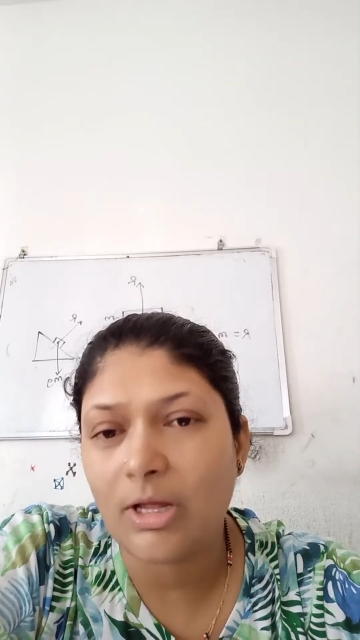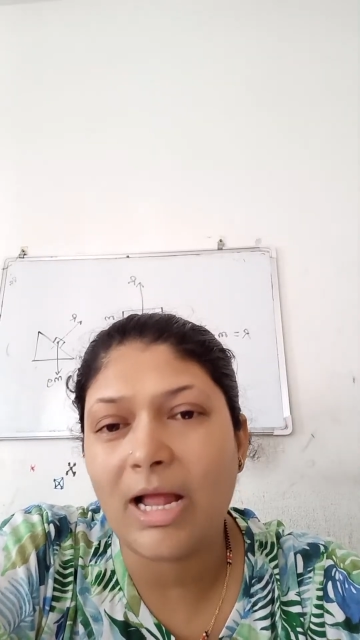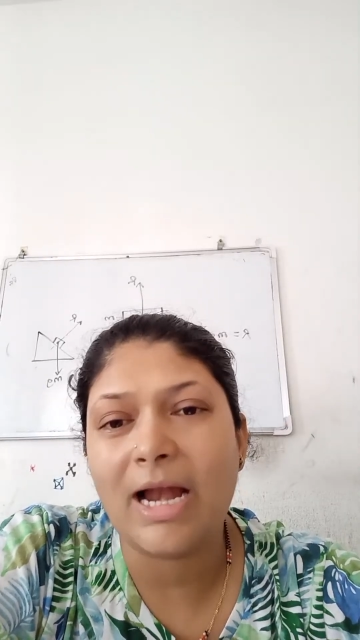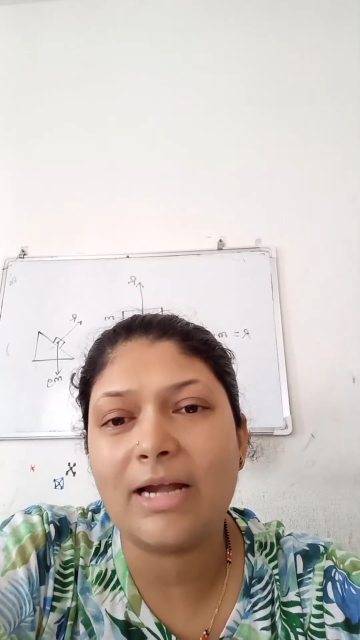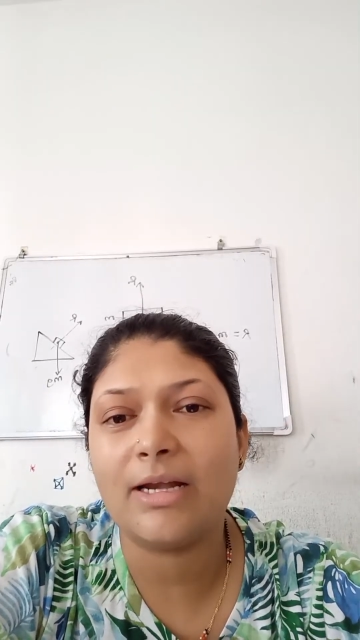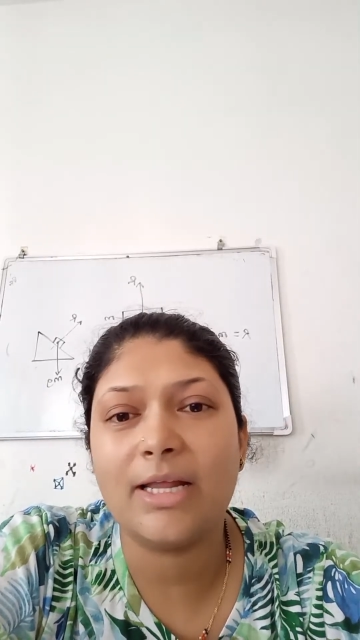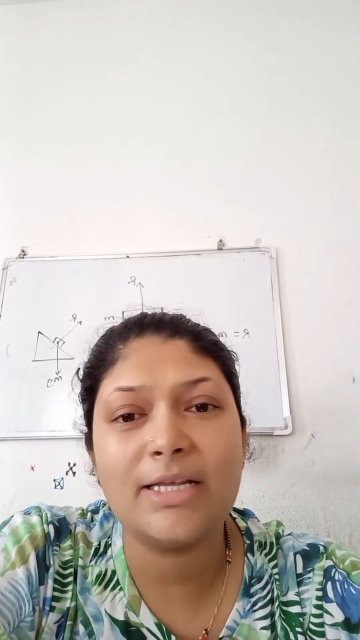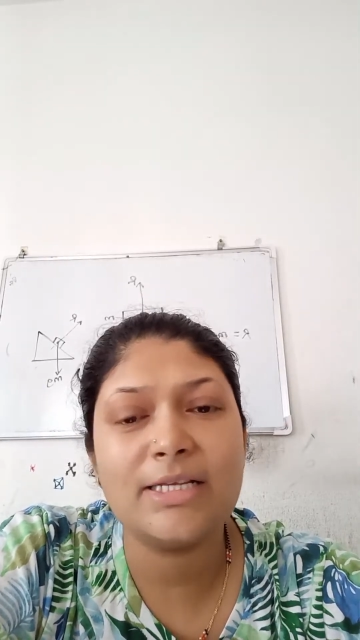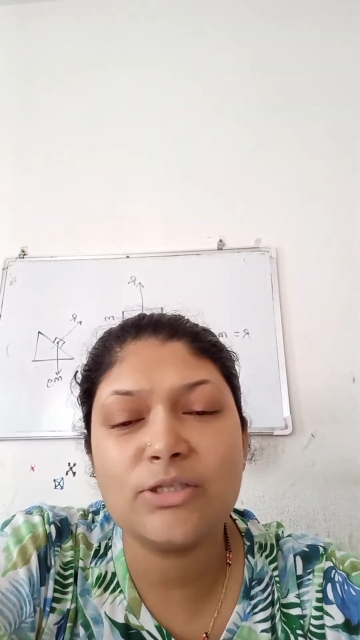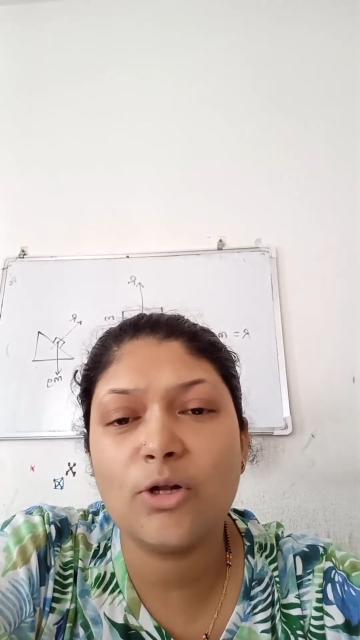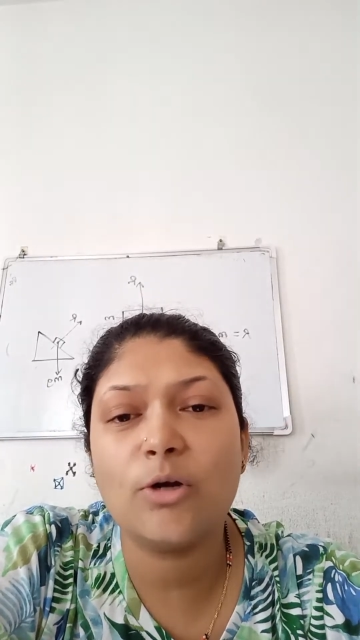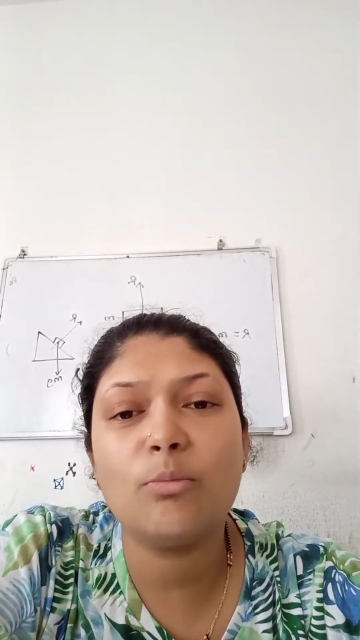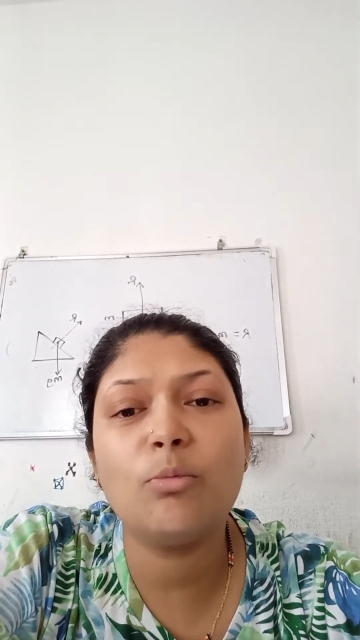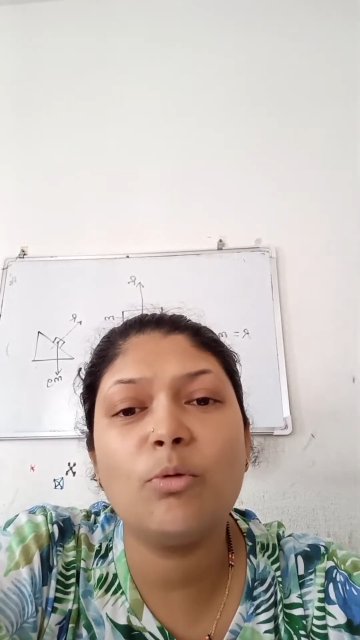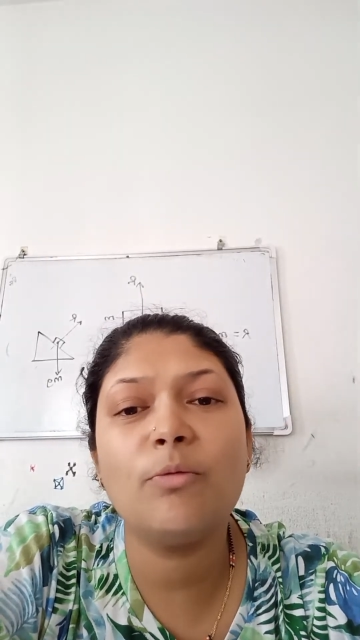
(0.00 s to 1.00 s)
atta is
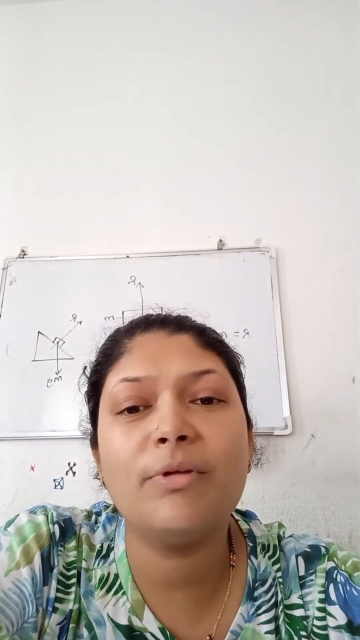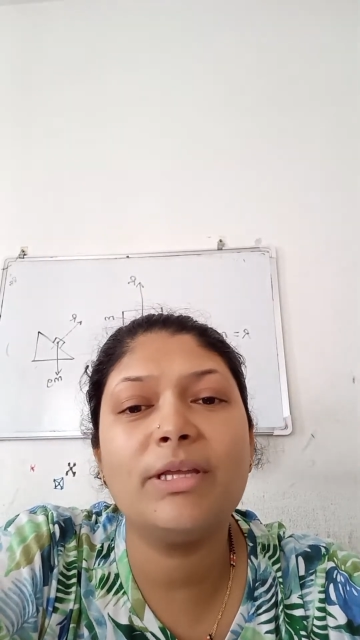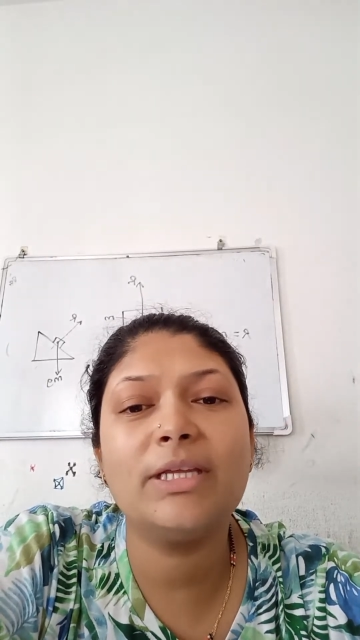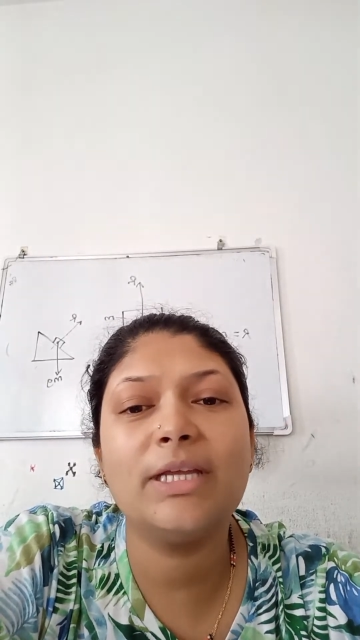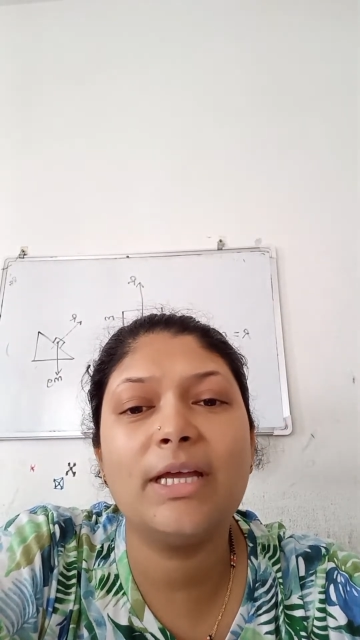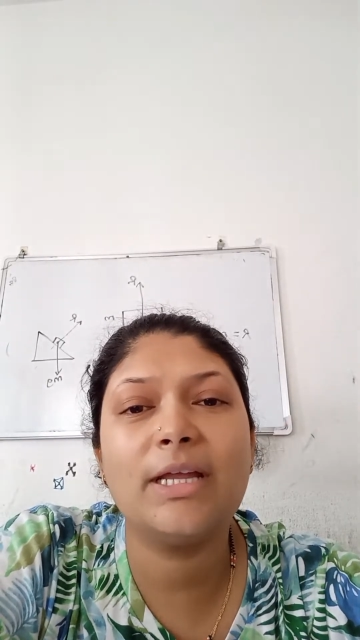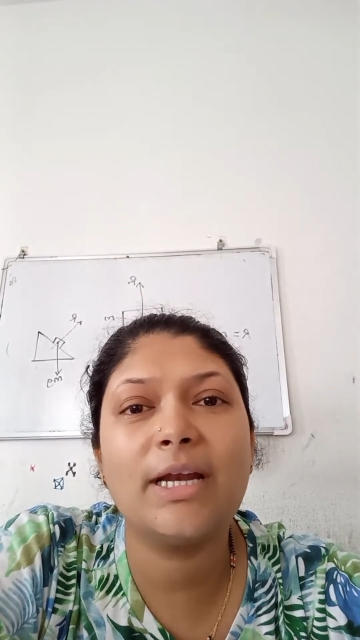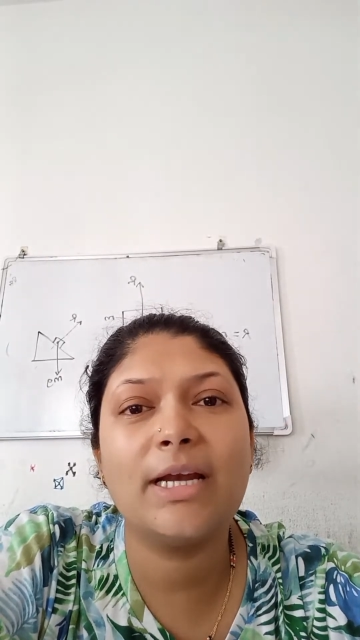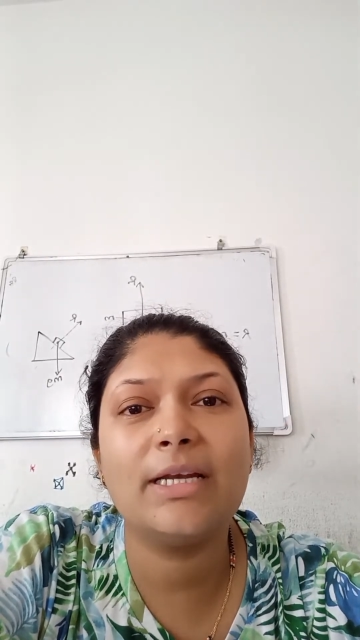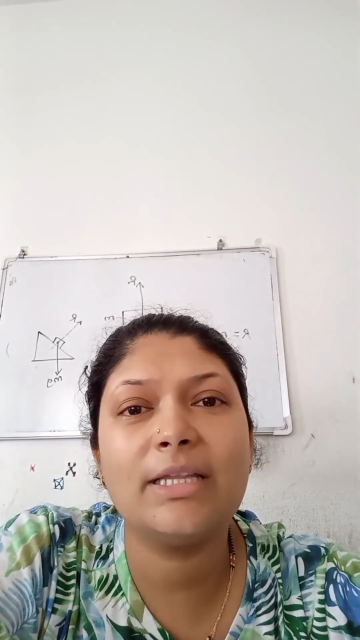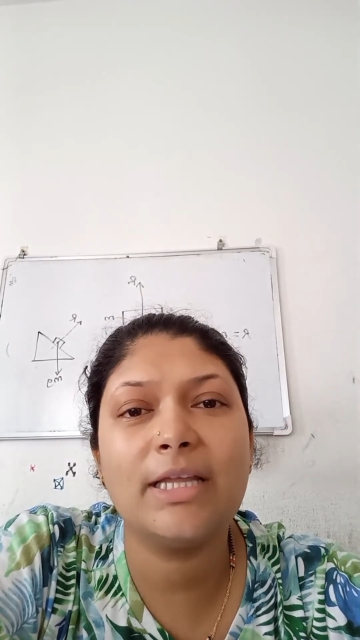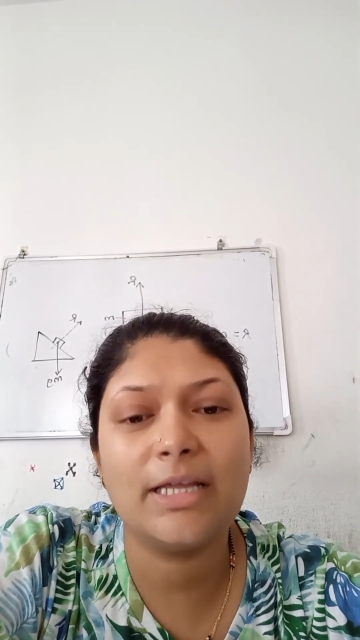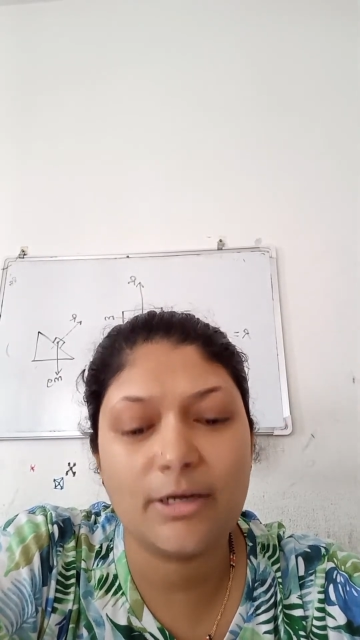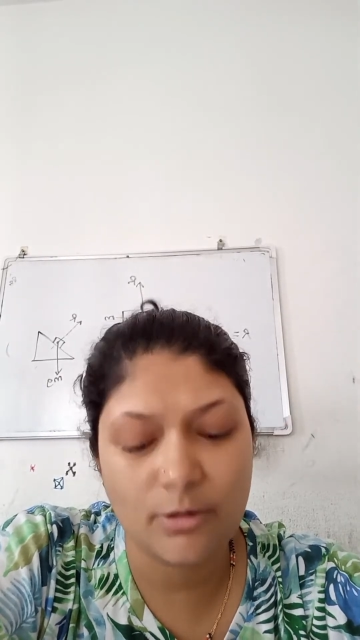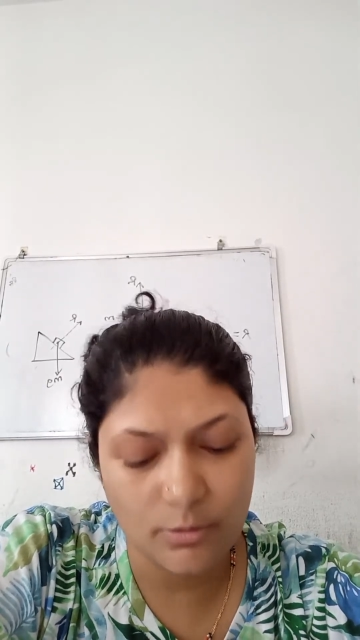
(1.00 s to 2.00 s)
not moving here and
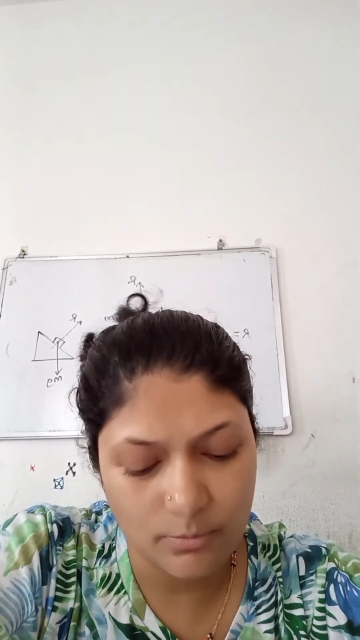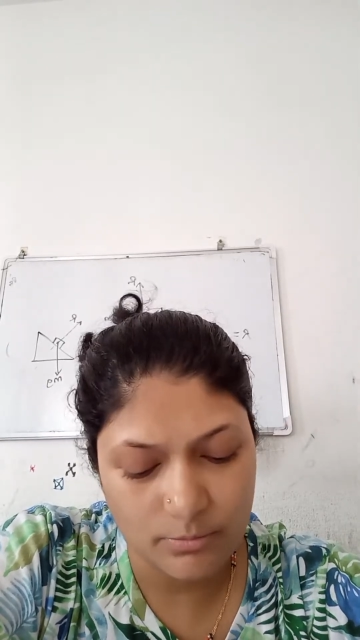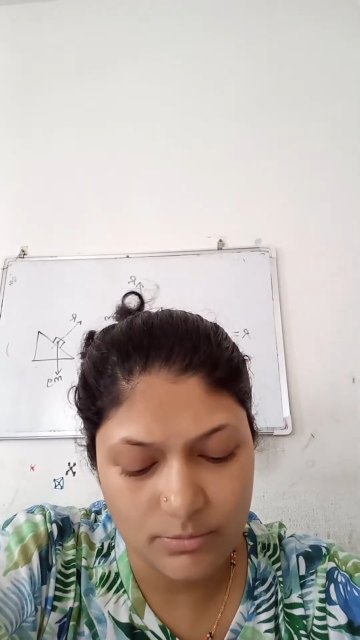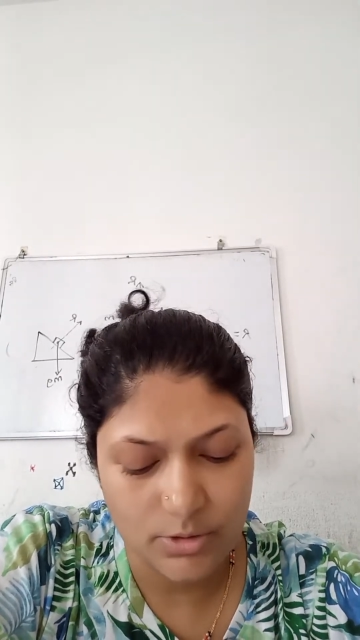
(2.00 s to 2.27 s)
there, no?